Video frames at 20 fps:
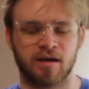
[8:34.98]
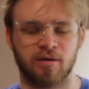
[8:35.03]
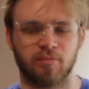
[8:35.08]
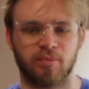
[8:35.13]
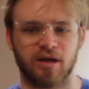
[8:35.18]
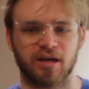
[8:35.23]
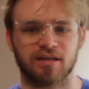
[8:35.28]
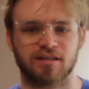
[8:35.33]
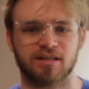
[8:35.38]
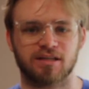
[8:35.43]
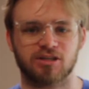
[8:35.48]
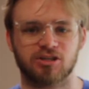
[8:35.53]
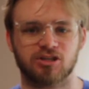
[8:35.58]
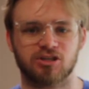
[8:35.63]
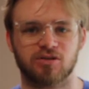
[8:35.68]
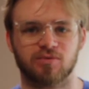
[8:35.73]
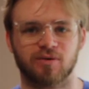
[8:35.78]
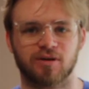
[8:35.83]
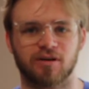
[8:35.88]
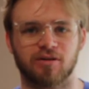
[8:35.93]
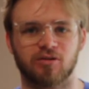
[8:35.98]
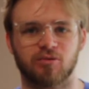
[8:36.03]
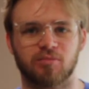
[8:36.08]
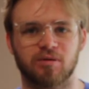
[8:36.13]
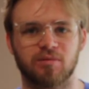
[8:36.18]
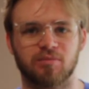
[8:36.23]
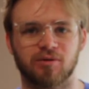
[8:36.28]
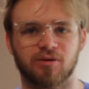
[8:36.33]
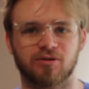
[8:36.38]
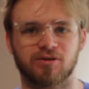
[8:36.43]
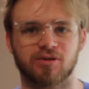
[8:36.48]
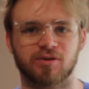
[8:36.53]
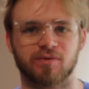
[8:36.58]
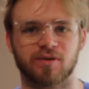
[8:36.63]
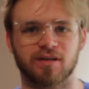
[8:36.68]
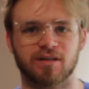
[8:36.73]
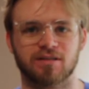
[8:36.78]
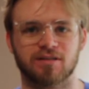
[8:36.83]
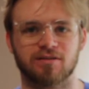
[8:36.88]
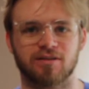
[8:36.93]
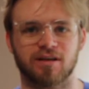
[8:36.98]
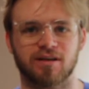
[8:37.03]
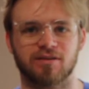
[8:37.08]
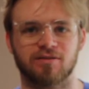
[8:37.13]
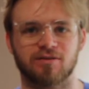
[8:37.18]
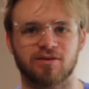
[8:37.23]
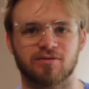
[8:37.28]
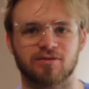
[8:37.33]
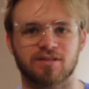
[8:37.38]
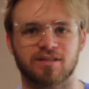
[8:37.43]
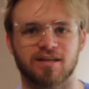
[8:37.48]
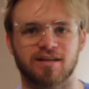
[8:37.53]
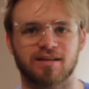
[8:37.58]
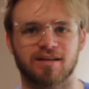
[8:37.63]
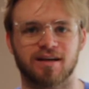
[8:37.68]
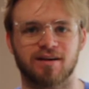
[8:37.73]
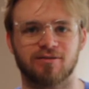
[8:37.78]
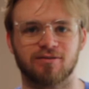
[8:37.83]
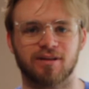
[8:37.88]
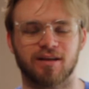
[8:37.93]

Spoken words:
Pay attention to what other people are doing so that you don't stand out.